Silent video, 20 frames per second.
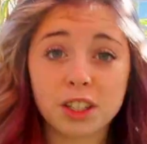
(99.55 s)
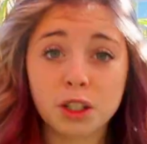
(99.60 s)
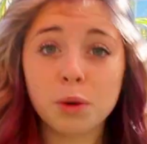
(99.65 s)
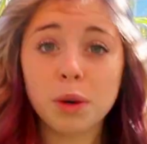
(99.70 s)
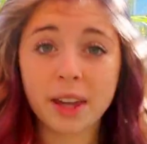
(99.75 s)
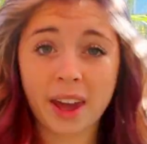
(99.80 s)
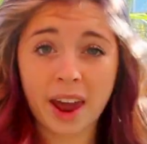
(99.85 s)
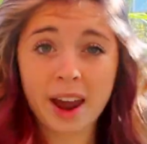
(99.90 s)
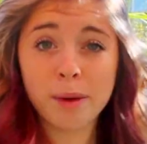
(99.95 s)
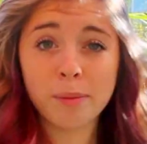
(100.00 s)
To
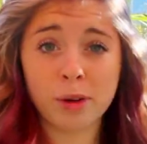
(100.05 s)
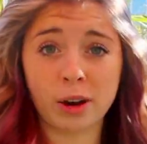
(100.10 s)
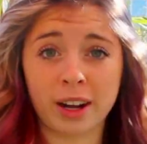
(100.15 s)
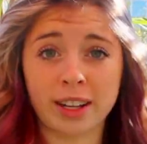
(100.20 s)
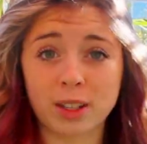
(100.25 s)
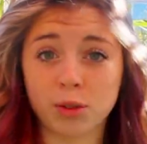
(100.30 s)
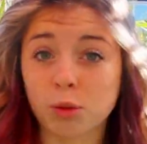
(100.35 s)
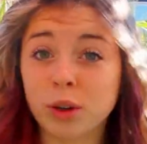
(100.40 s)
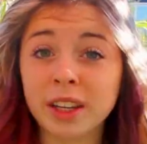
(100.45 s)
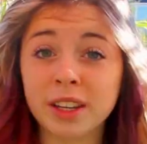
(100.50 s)
a camera,
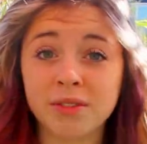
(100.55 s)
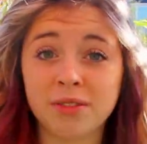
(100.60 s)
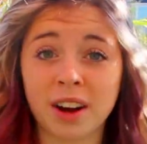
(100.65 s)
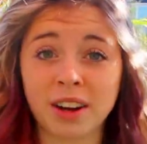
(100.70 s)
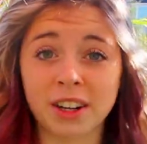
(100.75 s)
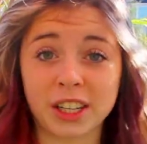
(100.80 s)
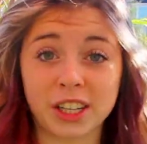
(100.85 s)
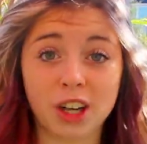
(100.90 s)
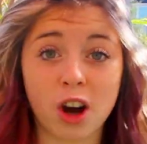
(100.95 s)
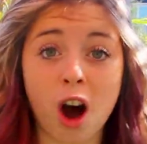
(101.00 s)
it's really
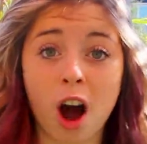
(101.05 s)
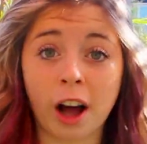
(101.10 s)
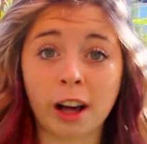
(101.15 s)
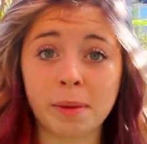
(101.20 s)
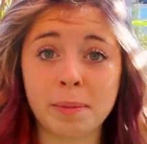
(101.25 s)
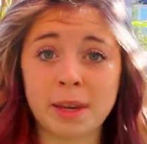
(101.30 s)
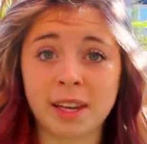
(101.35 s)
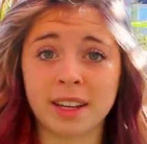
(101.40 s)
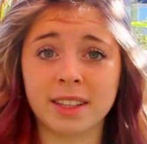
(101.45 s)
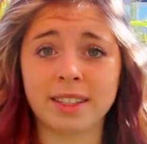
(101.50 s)
fun to talk
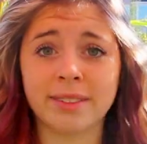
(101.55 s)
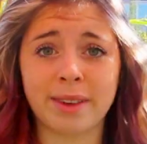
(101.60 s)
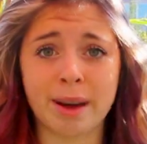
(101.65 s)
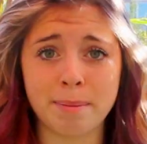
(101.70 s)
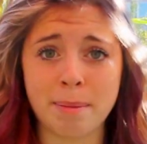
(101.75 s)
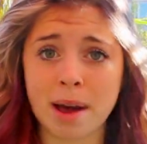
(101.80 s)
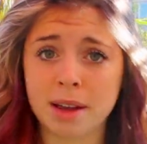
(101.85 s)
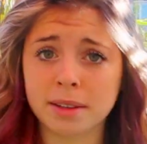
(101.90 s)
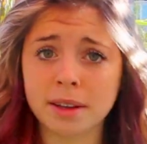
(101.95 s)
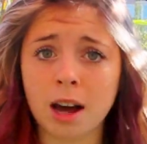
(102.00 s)
because if I
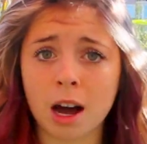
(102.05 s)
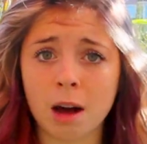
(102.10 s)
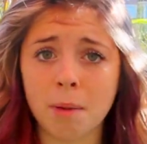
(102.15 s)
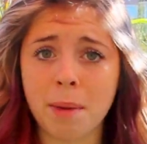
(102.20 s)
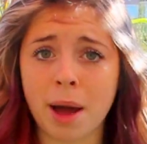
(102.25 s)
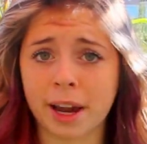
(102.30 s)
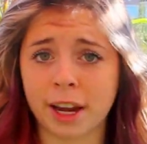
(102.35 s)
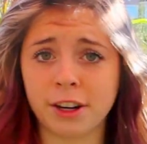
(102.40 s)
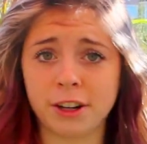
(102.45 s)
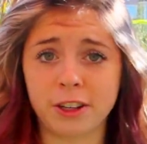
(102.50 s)
mess up,
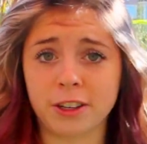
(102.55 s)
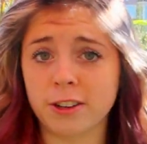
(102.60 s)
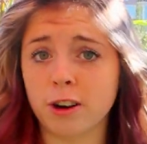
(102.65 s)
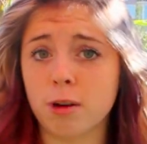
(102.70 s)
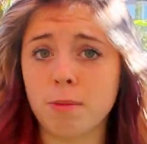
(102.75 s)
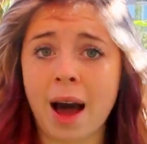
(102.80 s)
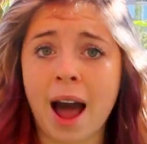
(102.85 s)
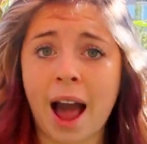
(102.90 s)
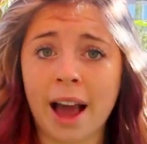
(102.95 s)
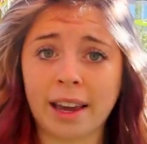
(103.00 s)
I can just
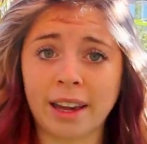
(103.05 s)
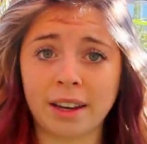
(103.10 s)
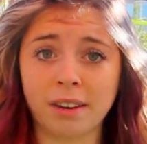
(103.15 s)
go back